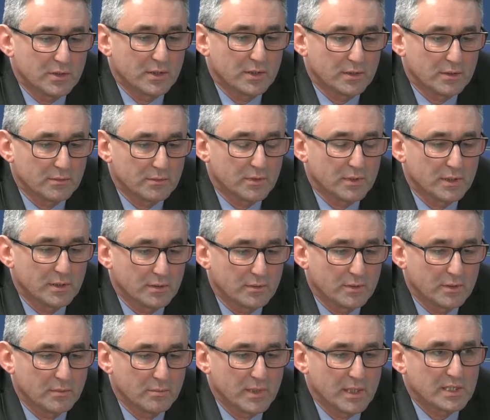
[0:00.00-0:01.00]
the
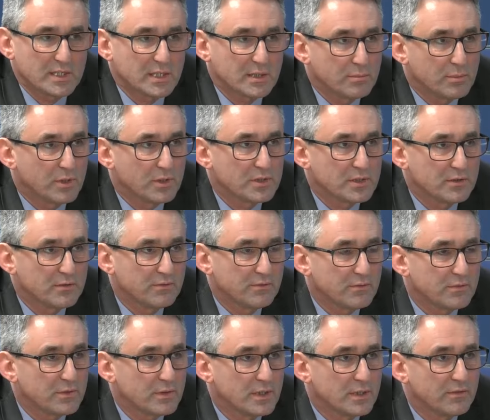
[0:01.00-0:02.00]
mixing pot of
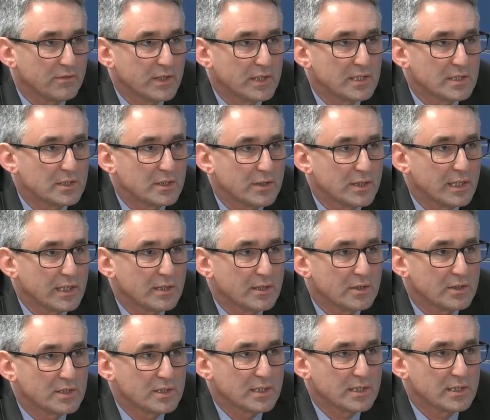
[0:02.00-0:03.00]
things that they
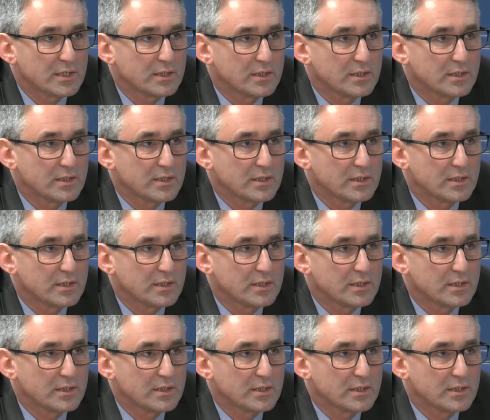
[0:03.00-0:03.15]
considered.